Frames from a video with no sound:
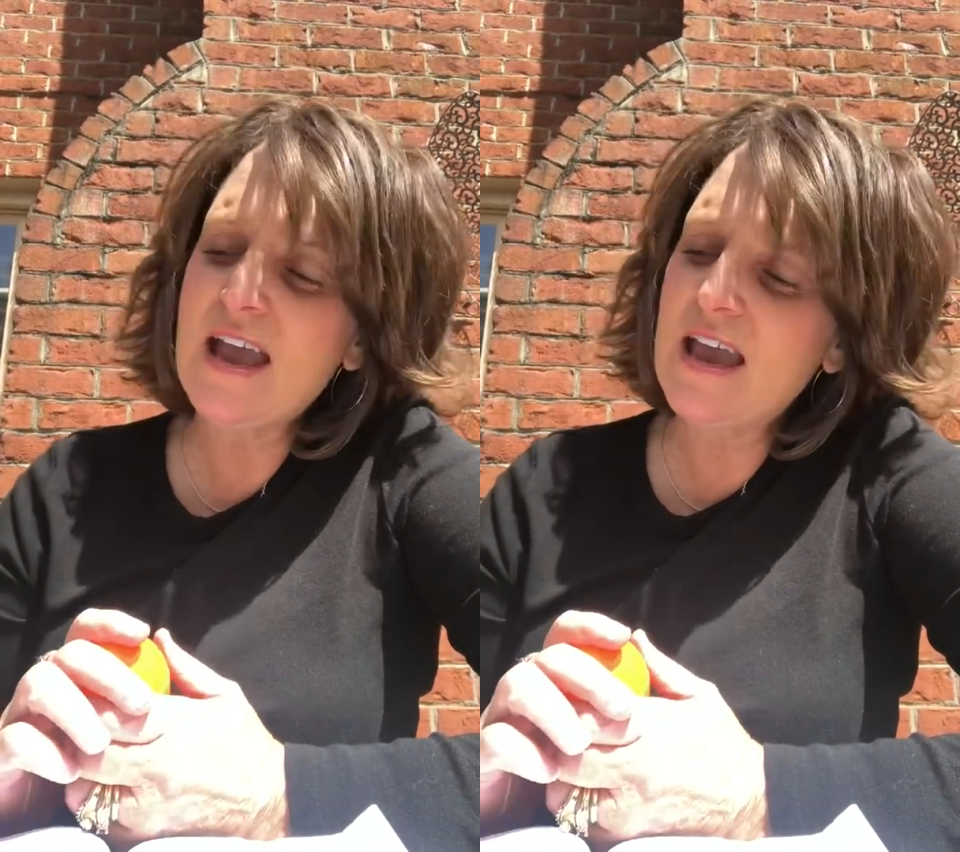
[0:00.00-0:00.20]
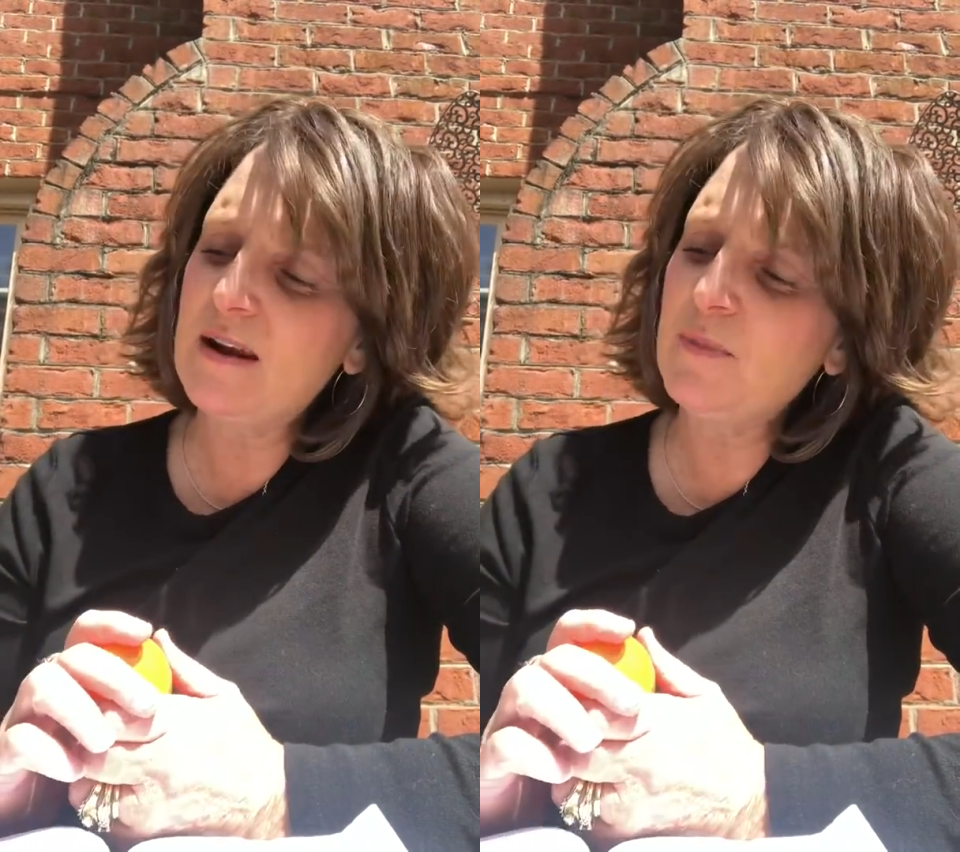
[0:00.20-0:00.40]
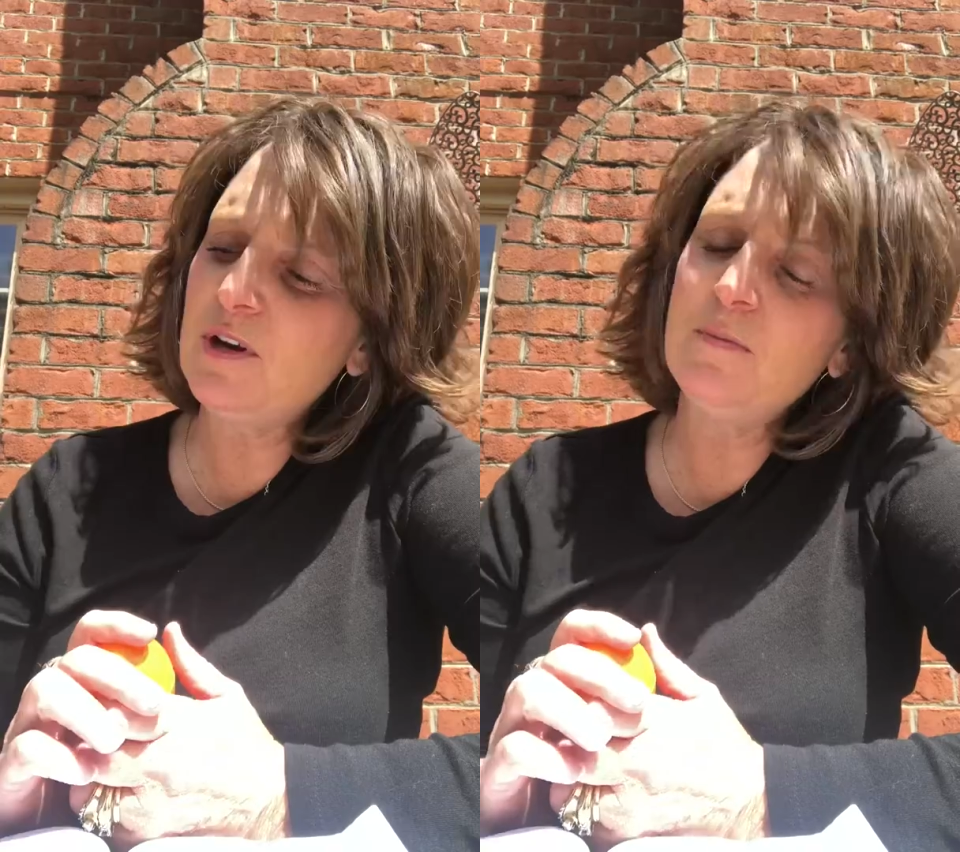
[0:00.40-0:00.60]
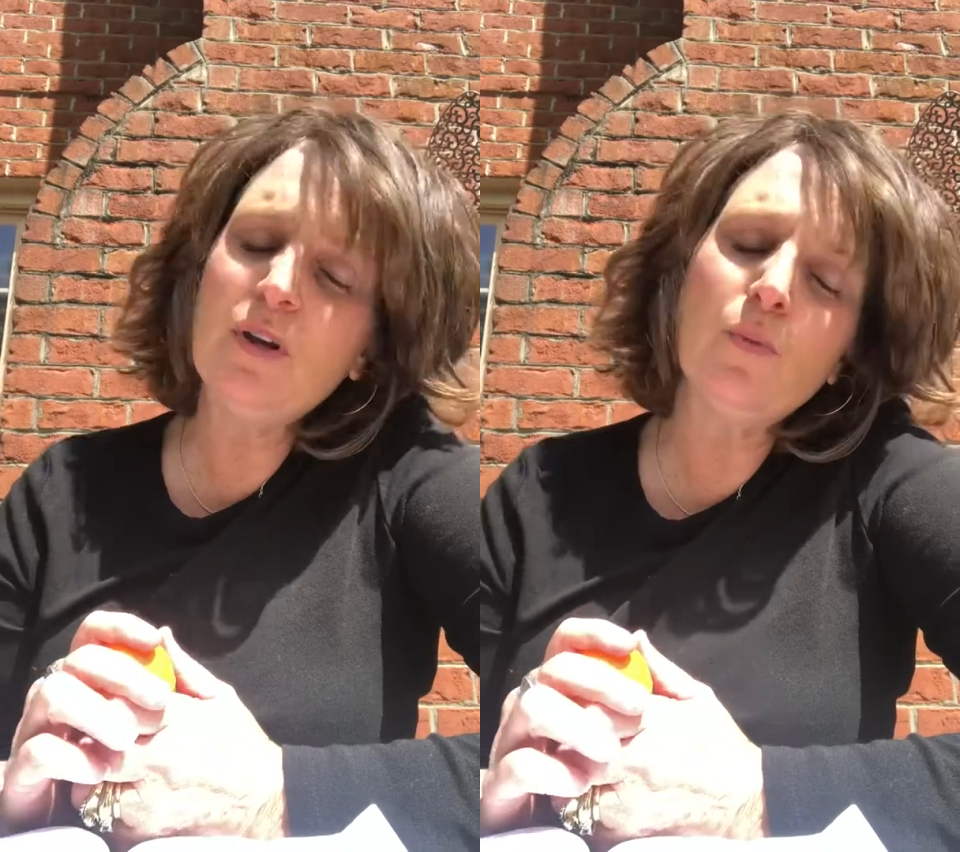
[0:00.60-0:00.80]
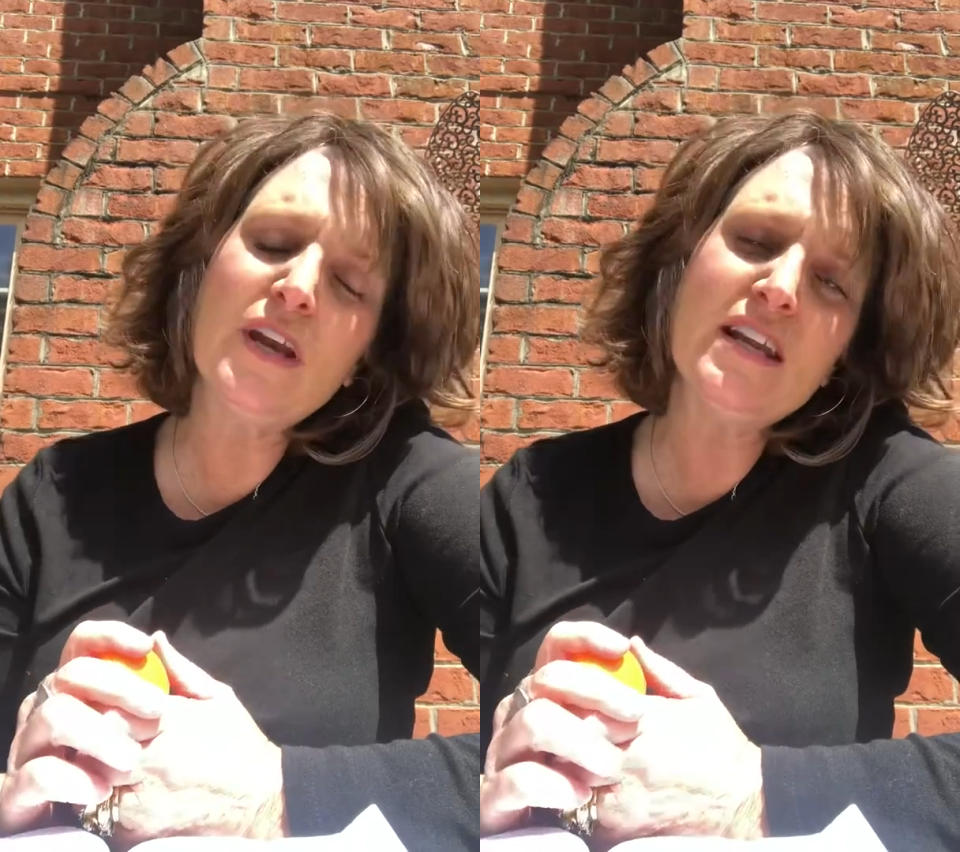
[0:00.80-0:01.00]
And I'm going to be
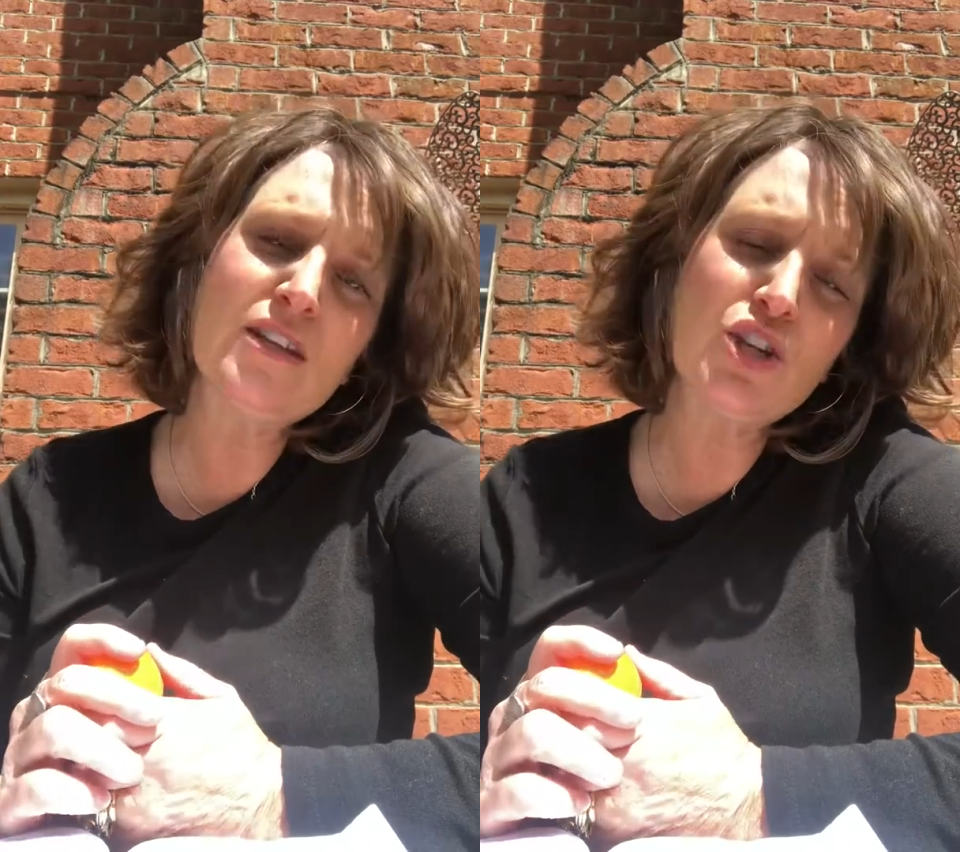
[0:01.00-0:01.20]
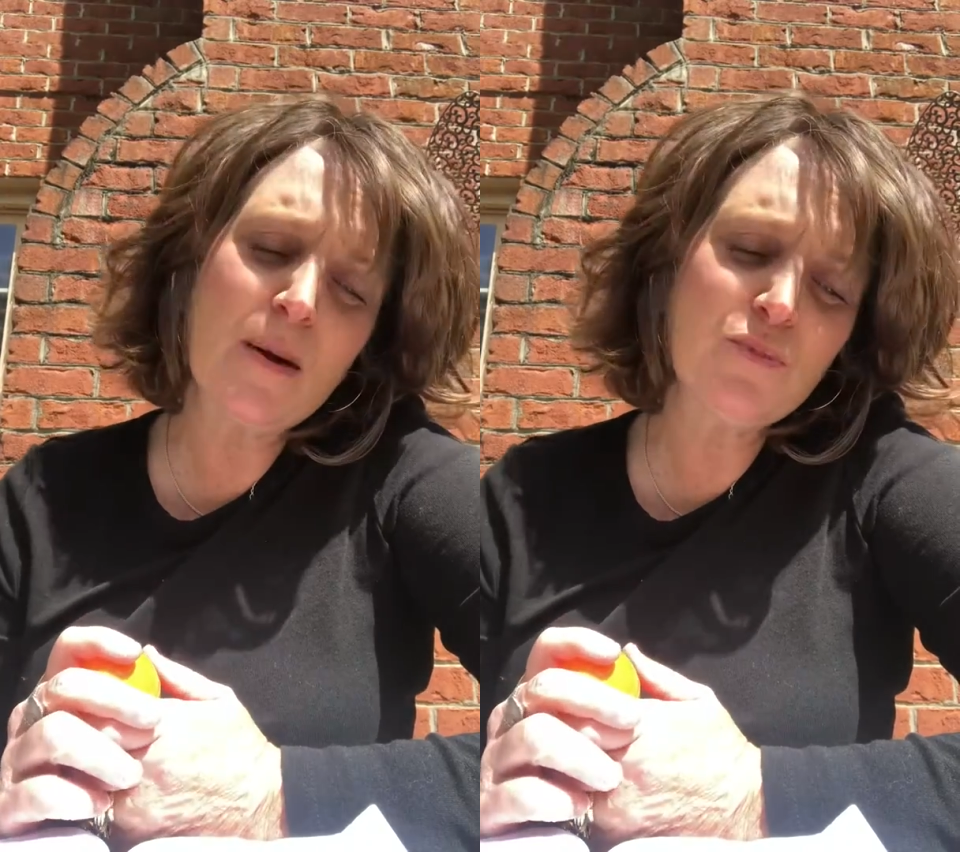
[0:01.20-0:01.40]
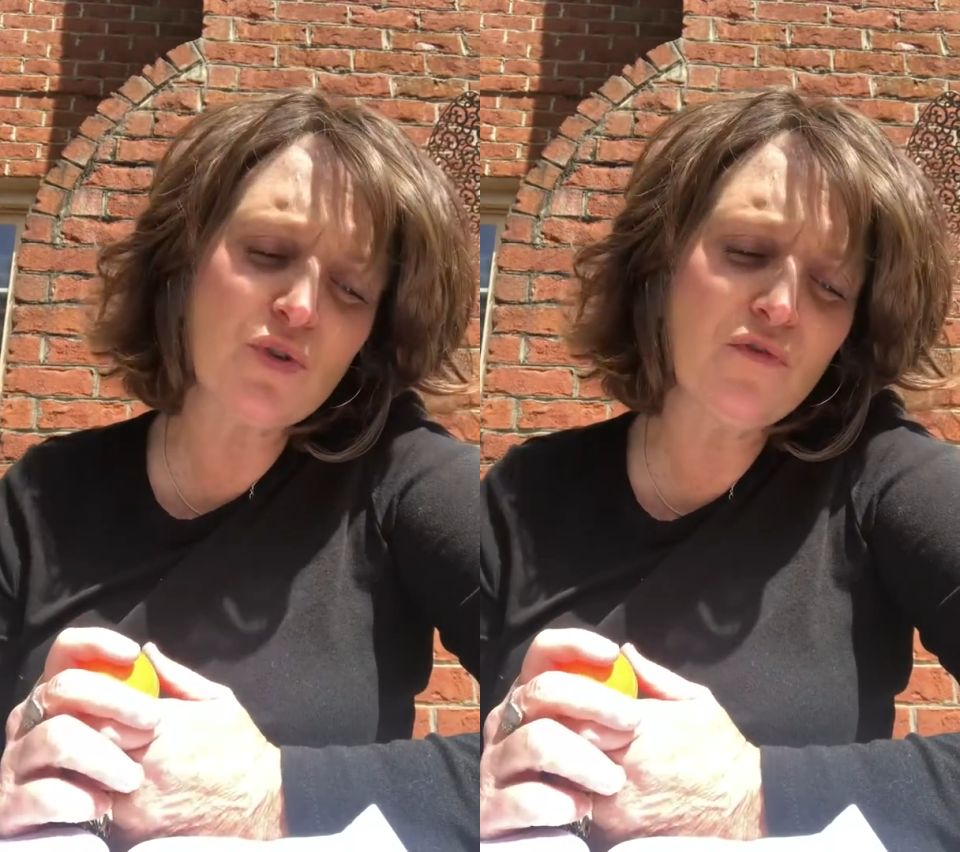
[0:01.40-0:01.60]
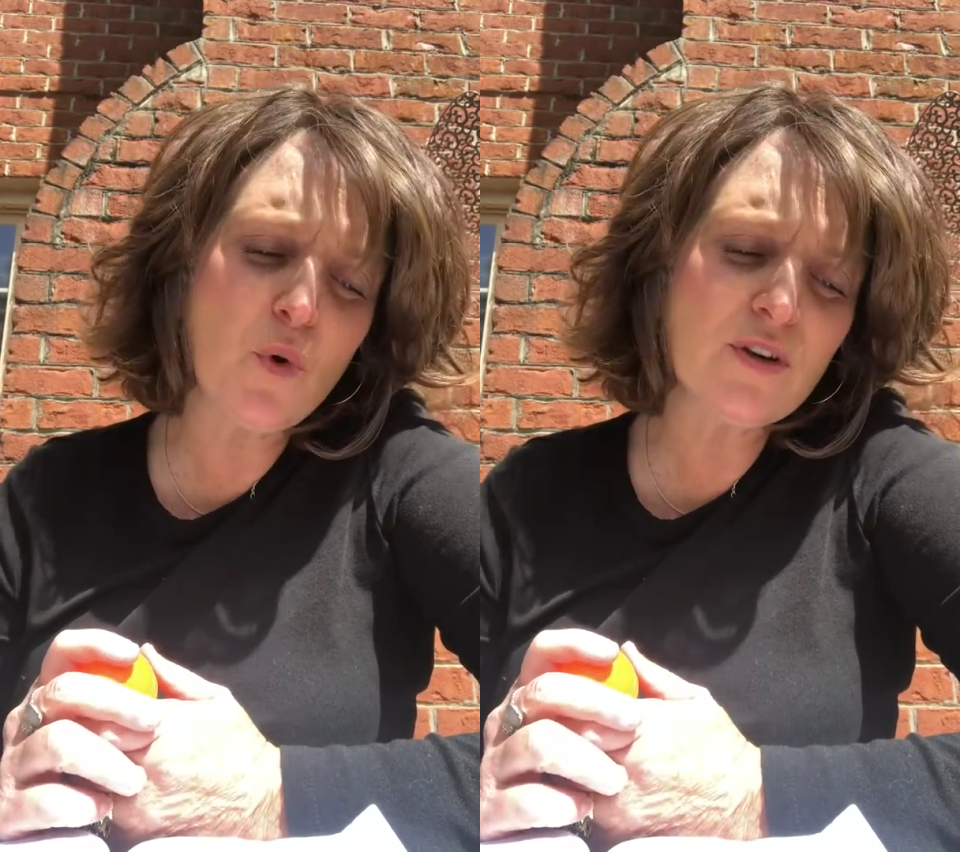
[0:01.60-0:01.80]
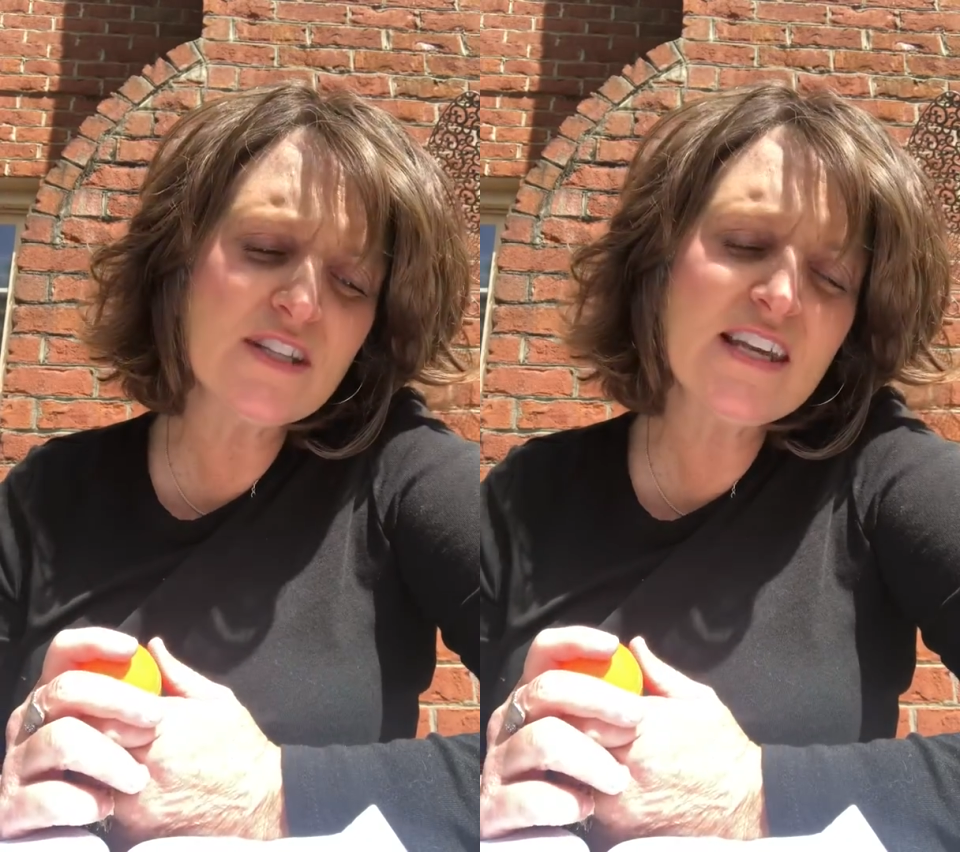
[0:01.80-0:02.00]
reading chapter
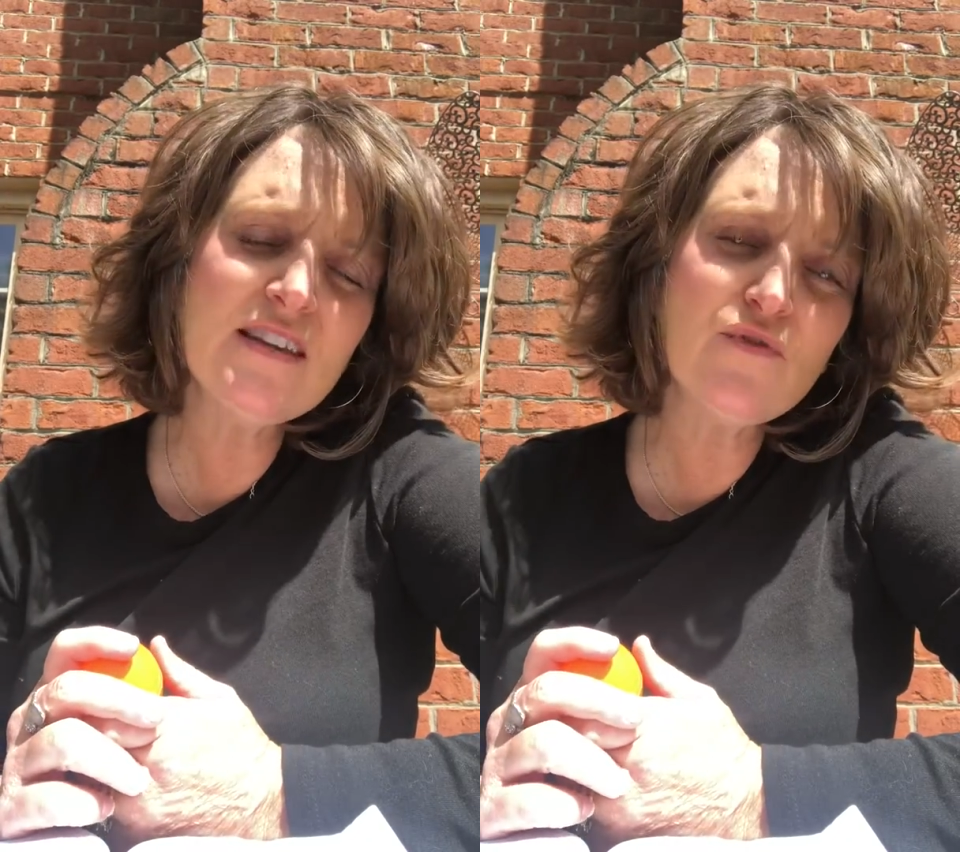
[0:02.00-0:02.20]
14,